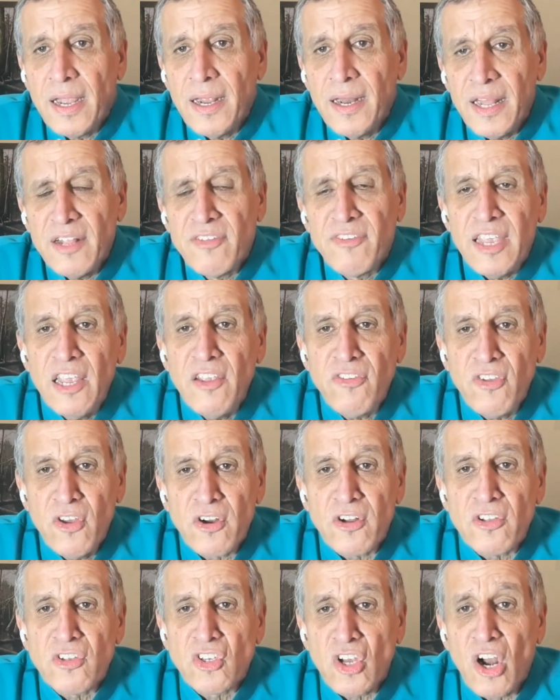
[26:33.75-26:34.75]
right? It's
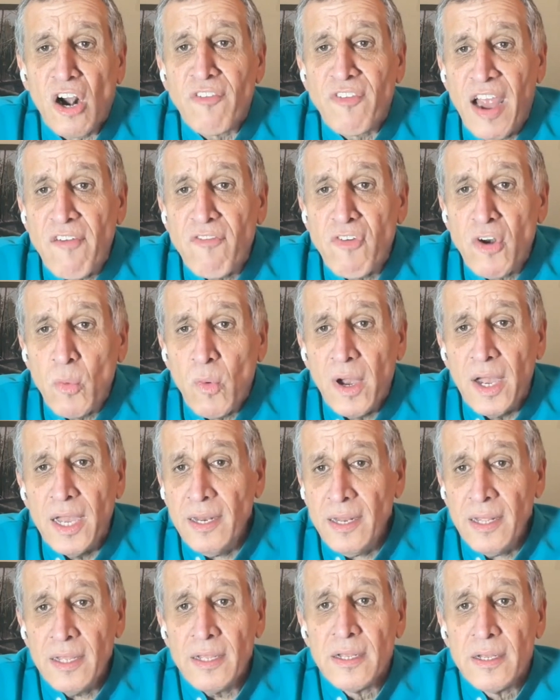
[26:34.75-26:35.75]
easier to serve
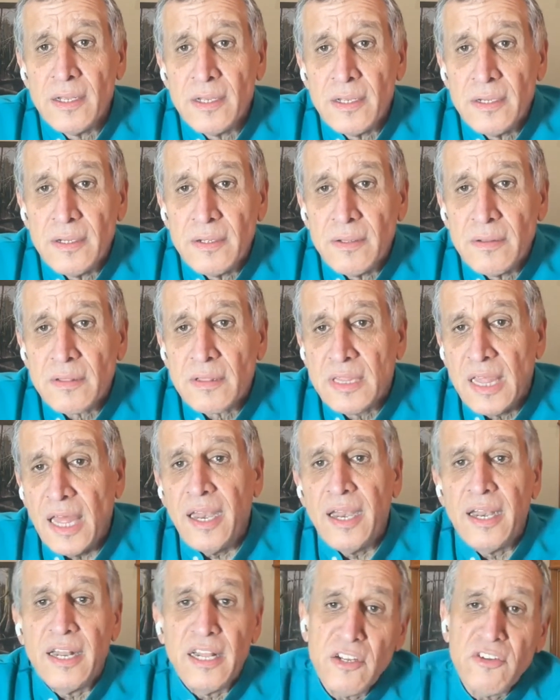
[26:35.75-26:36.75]
everyone
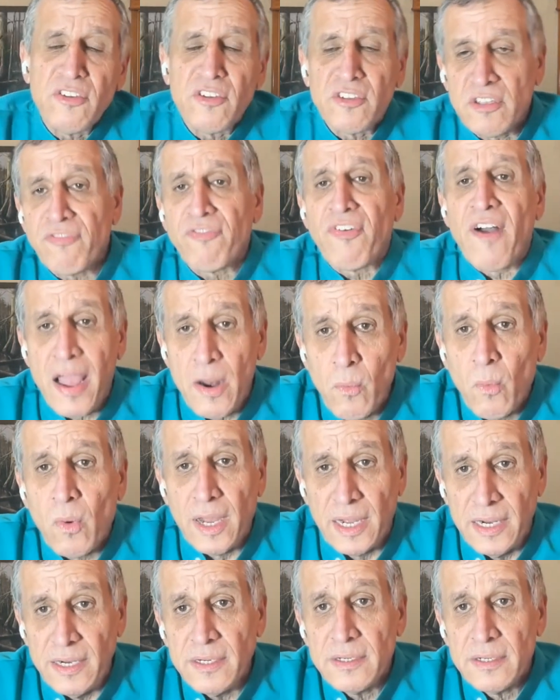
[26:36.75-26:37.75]
than it is to find
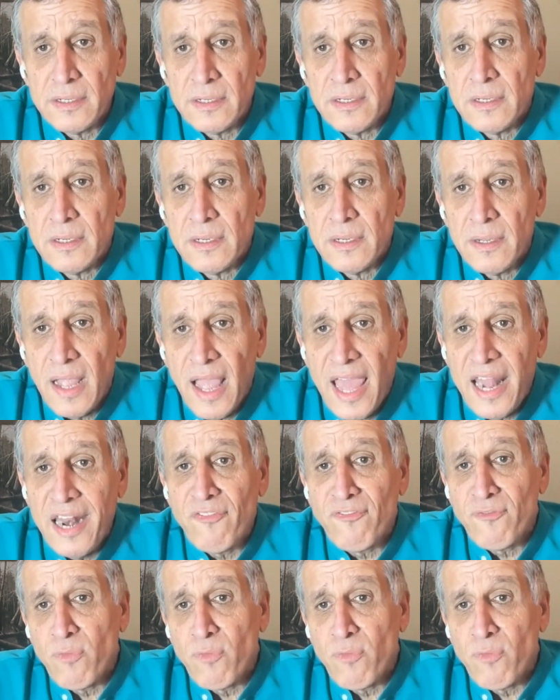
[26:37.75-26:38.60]
one. And if